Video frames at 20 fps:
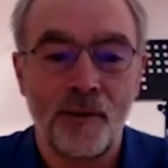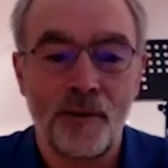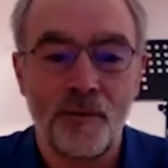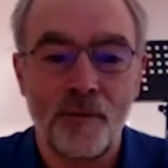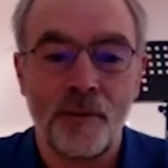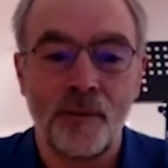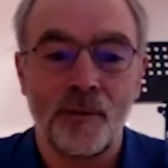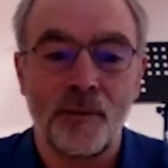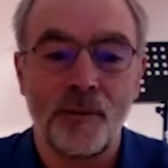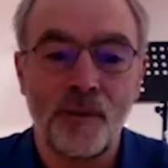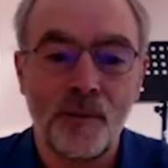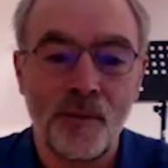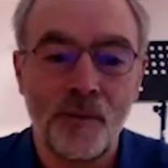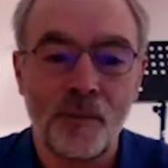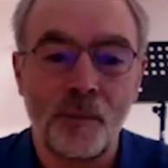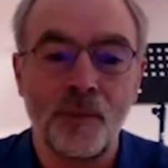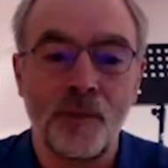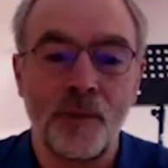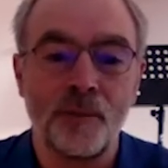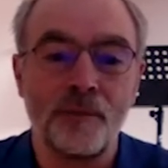different
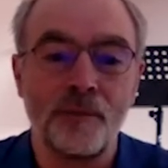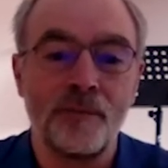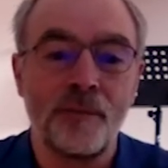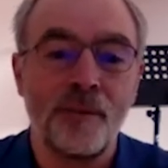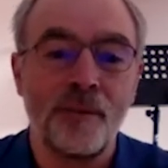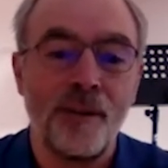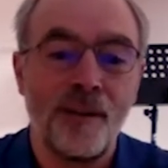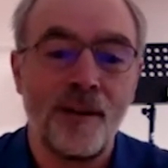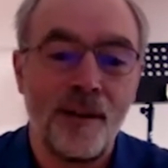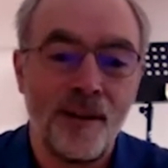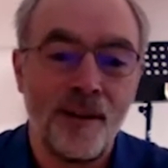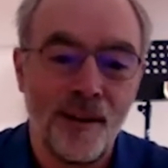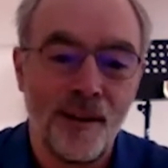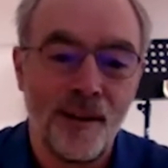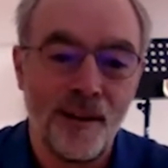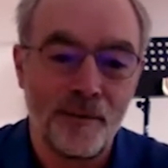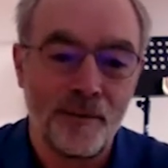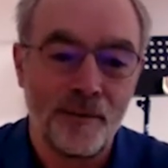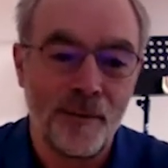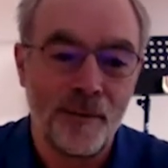systems
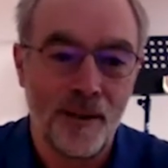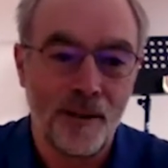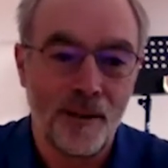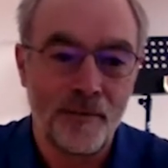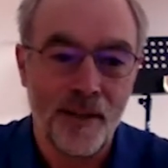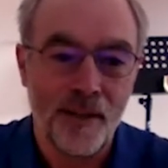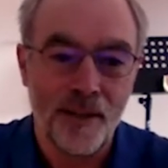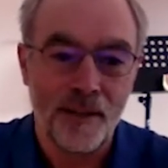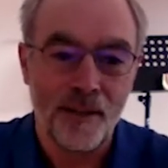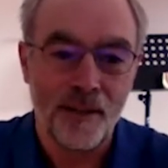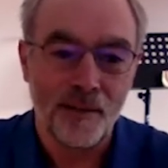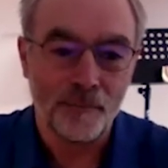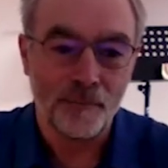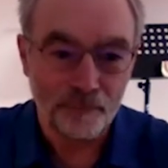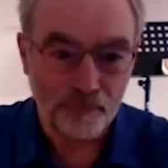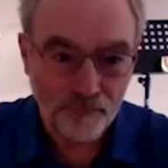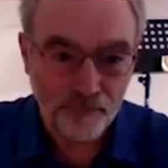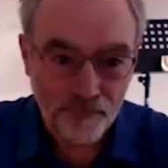of data.